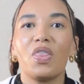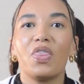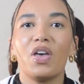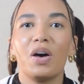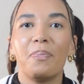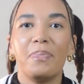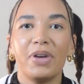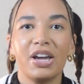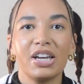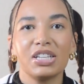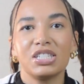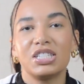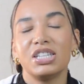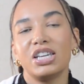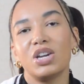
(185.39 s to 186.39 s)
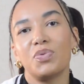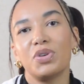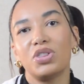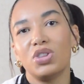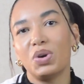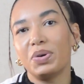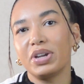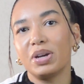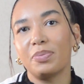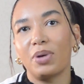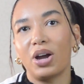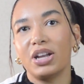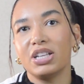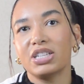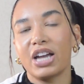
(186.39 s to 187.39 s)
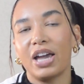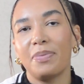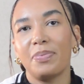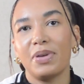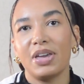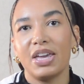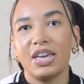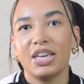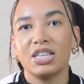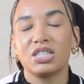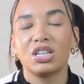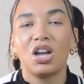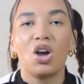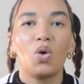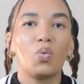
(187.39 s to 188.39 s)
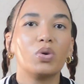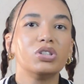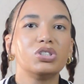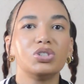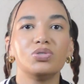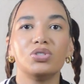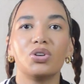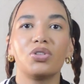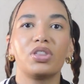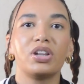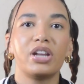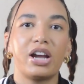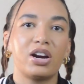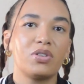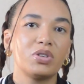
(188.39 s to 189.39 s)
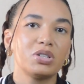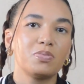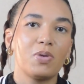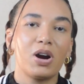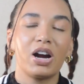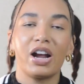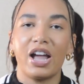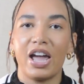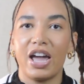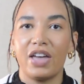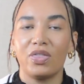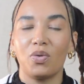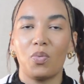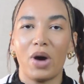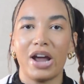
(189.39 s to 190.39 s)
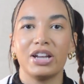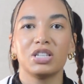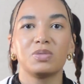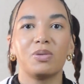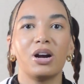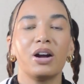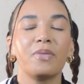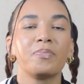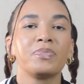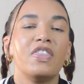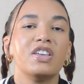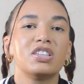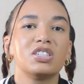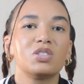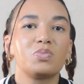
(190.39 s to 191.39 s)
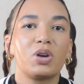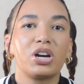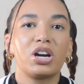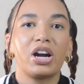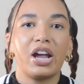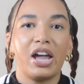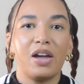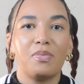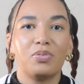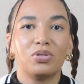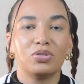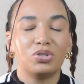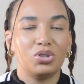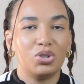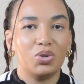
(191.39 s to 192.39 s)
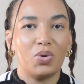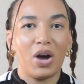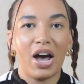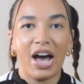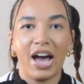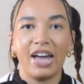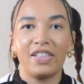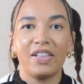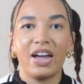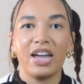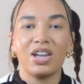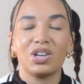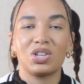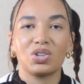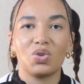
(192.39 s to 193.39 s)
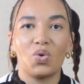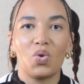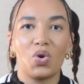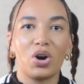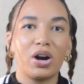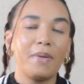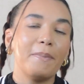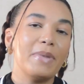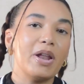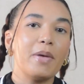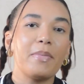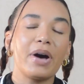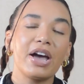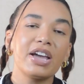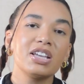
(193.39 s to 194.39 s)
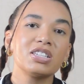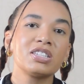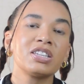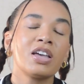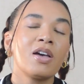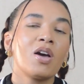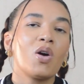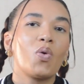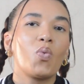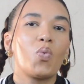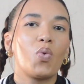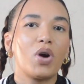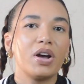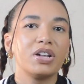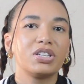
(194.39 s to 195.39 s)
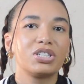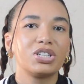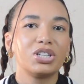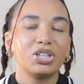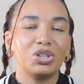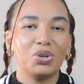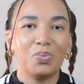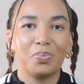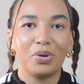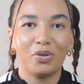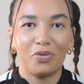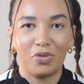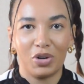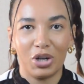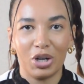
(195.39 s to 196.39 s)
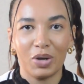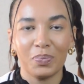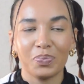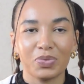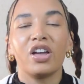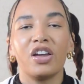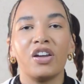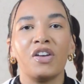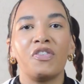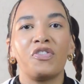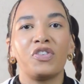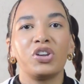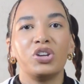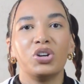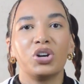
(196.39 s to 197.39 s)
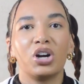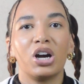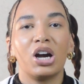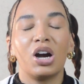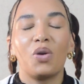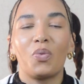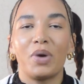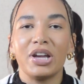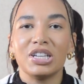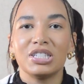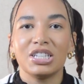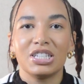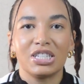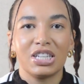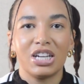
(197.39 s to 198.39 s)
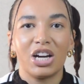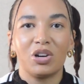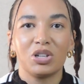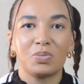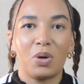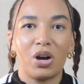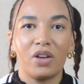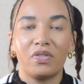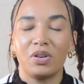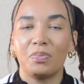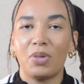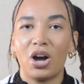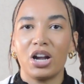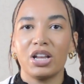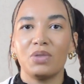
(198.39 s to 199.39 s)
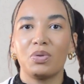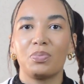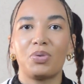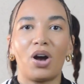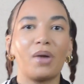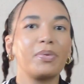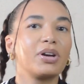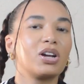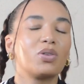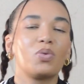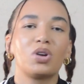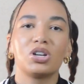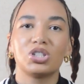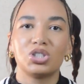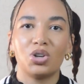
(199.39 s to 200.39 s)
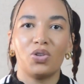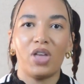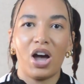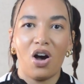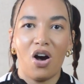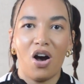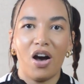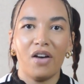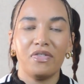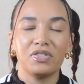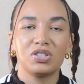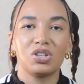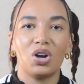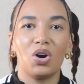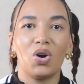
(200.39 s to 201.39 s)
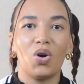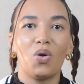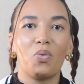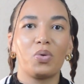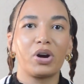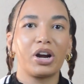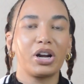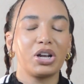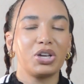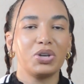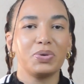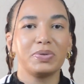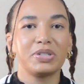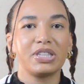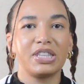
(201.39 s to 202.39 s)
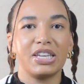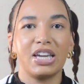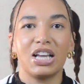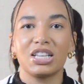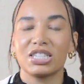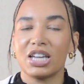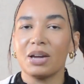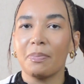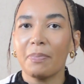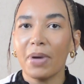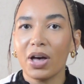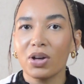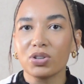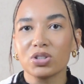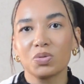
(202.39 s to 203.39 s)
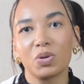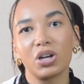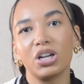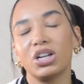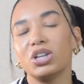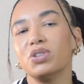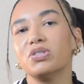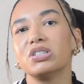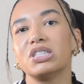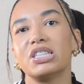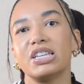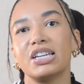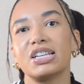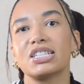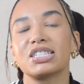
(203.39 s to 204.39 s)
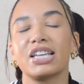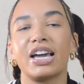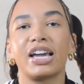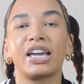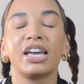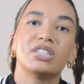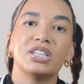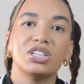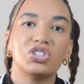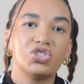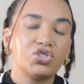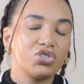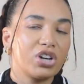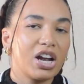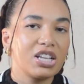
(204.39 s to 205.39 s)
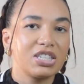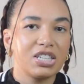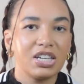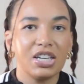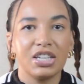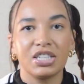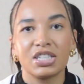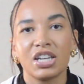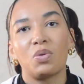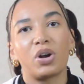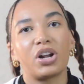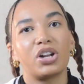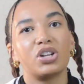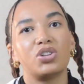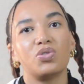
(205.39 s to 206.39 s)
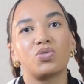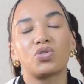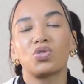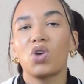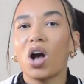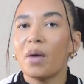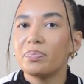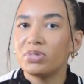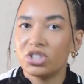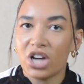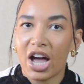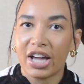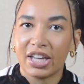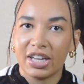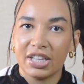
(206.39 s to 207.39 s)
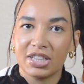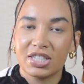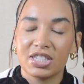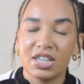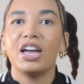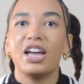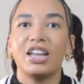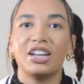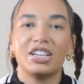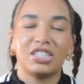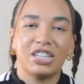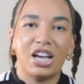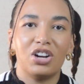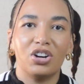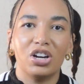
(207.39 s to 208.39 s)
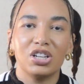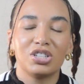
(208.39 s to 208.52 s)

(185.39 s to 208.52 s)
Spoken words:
The biggest thing with knowing your body type is once you know the narrowest part and the widest part, this is where you're able to highlight or minimize what you prefer. If your waist is the narrowest part of your body, we're probably going to want to show that off. So we're going to use things like belts, we're going to use things like cinched dresses, we're going to do crop jackets, and etc.